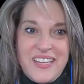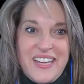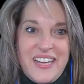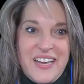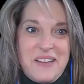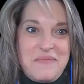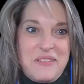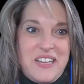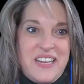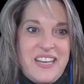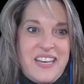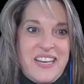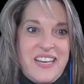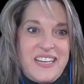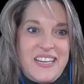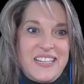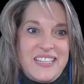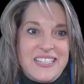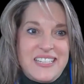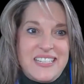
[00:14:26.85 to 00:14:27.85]
I mean,
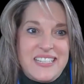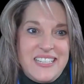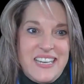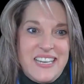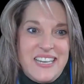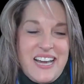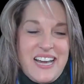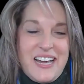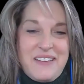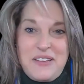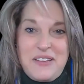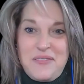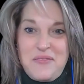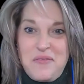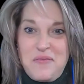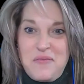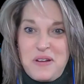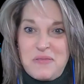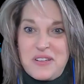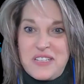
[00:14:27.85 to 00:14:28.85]

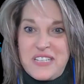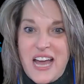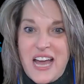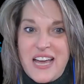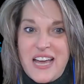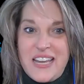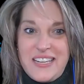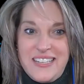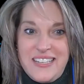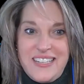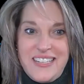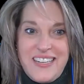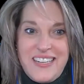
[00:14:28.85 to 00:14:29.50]
we were done.